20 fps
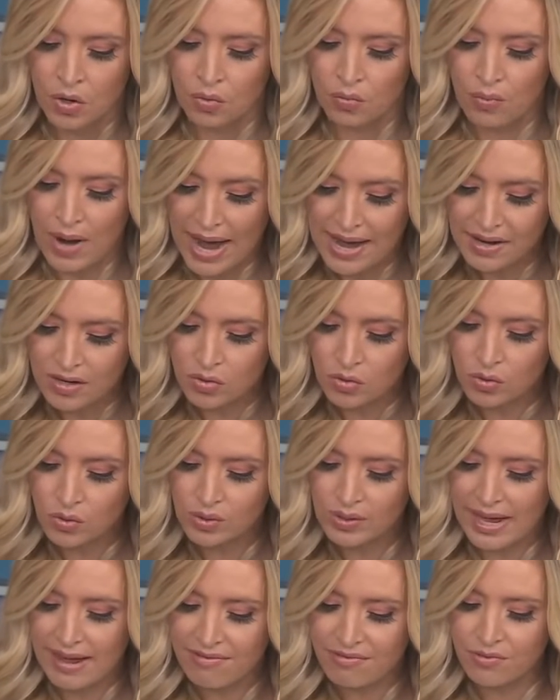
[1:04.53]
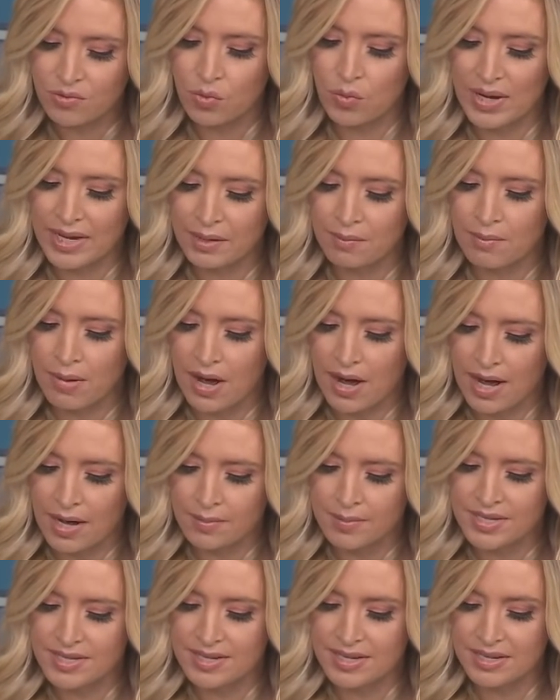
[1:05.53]
Radical left-wing
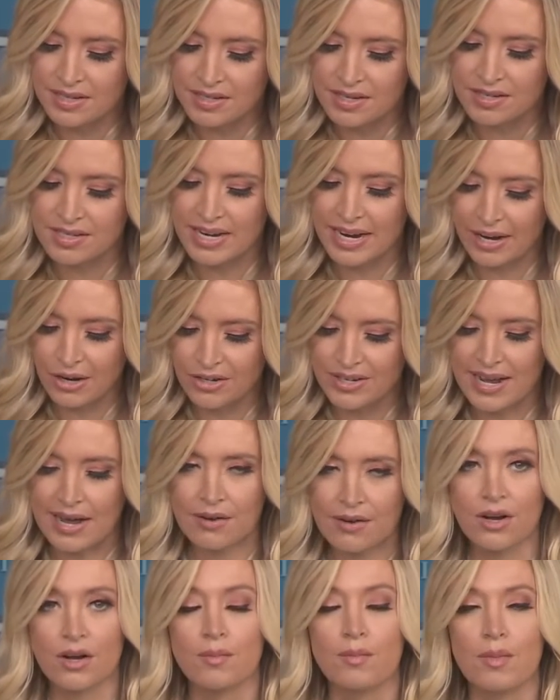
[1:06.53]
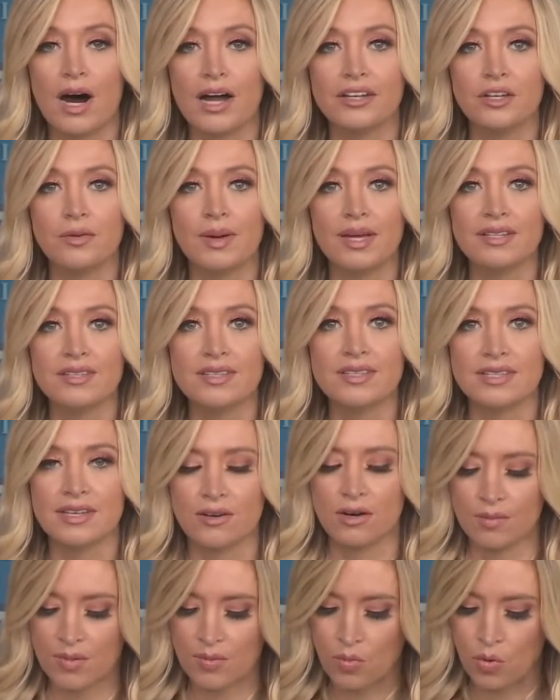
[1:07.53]
mobs seek to tear down our monuments and
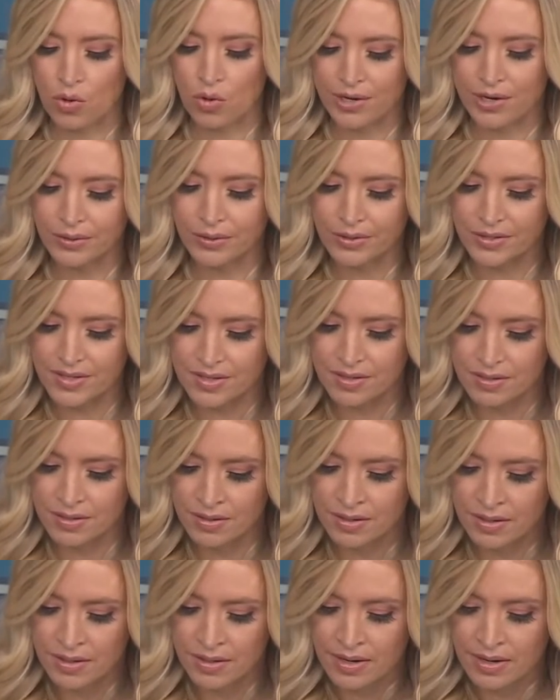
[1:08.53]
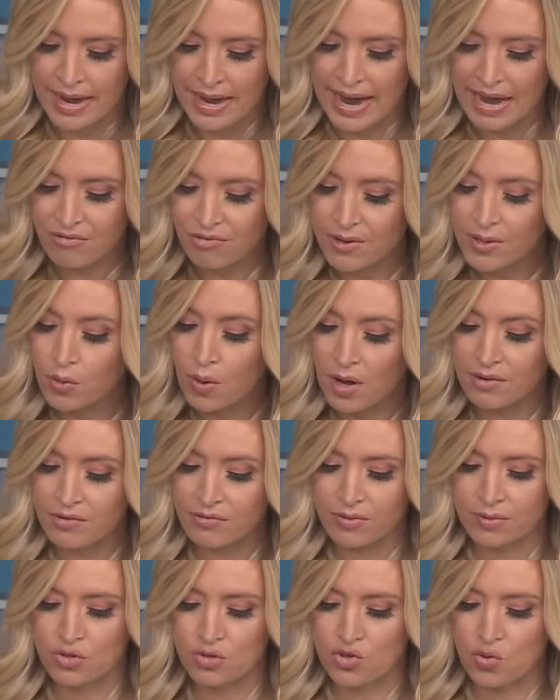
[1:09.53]
our memorials. Everyone
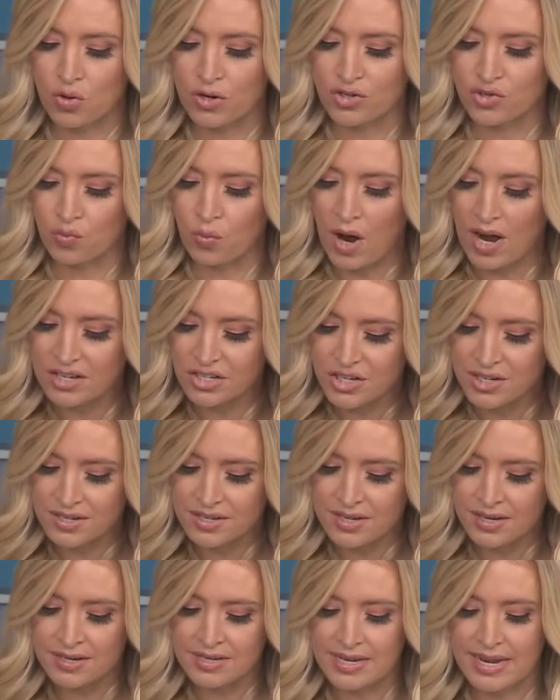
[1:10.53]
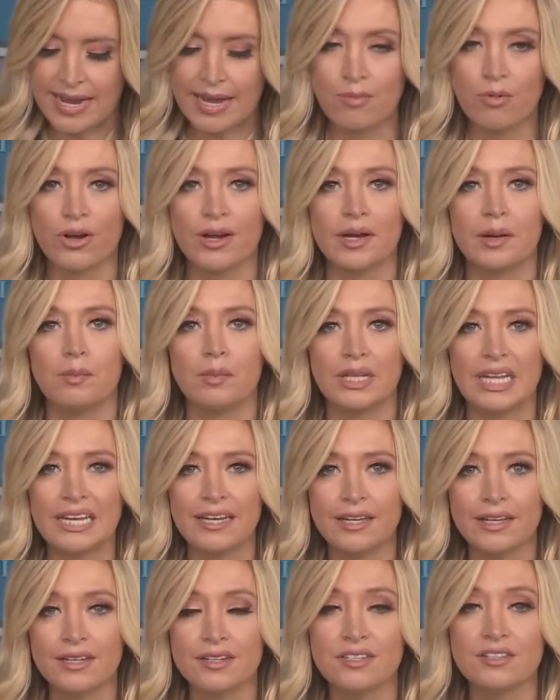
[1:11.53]
from George Washington to Abraham
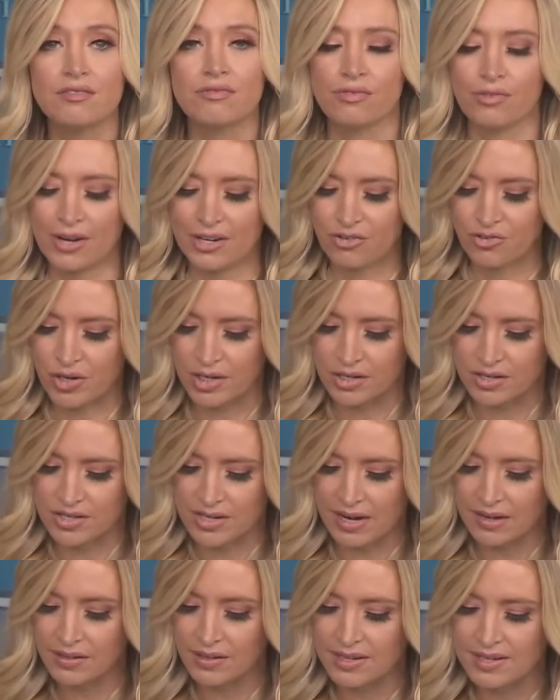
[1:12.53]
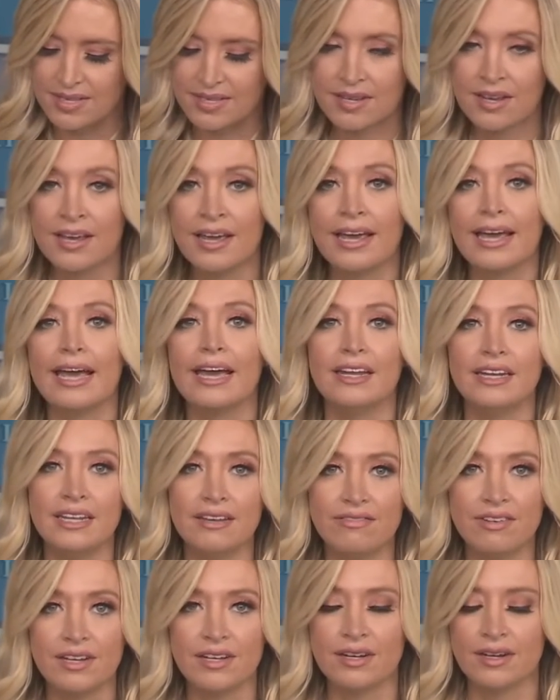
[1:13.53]
Lincoln to Frederick Douglass and
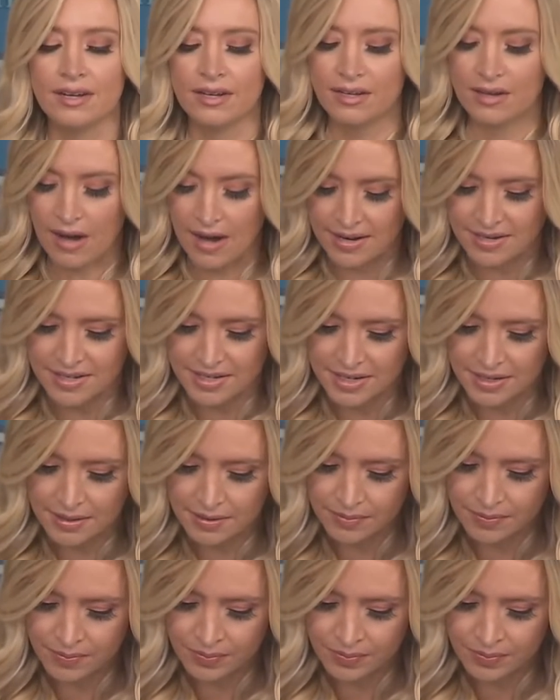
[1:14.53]
even Gandhi.